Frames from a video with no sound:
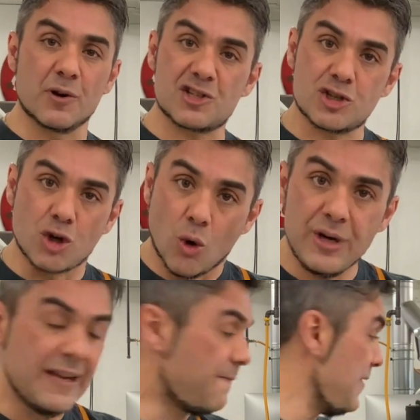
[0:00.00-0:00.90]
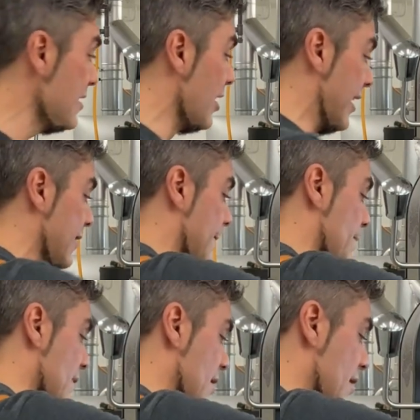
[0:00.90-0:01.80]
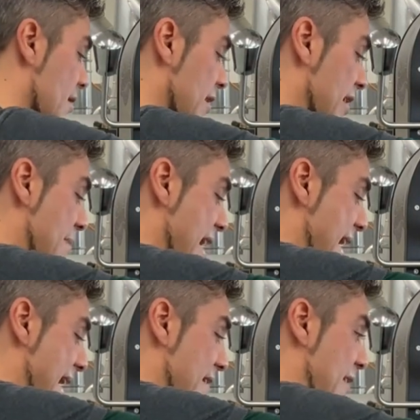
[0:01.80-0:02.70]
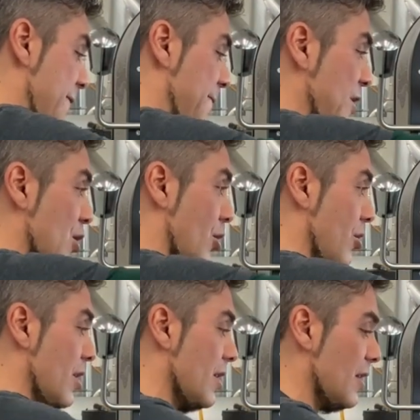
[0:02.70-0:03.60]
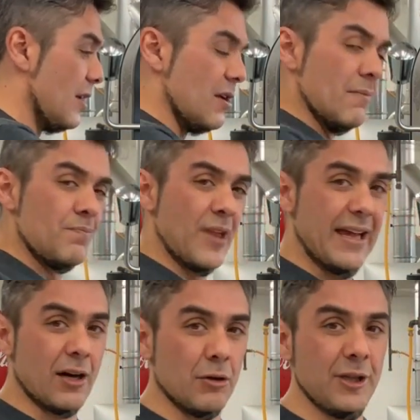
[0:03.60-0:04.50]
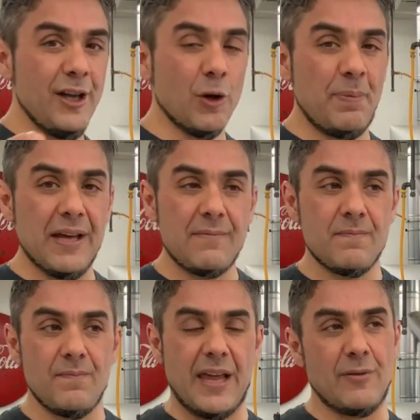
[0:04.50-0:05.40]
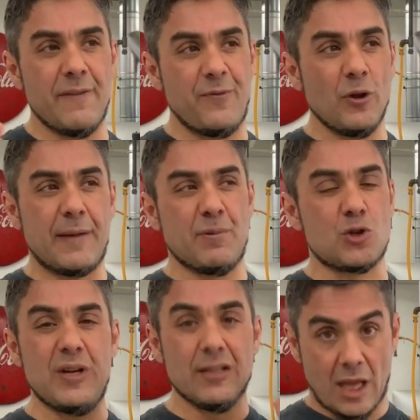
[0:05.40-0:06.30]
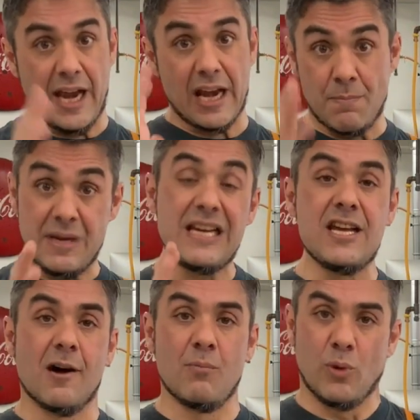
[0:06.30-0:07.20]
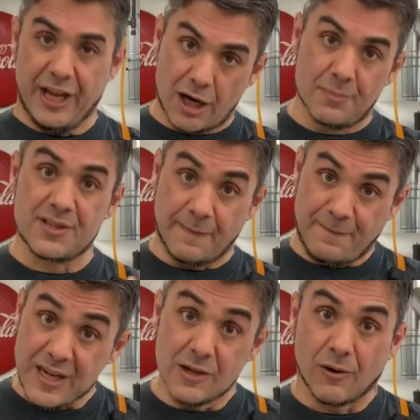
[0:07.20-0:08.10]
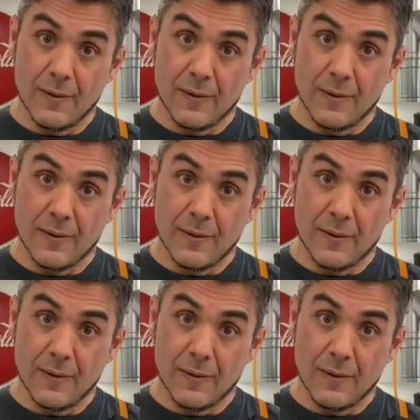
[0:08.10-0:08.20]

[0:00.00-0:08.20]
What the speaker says: stony feeling. In my hand, they feel like a little bit, they feel like between light and medium when it comes to feel,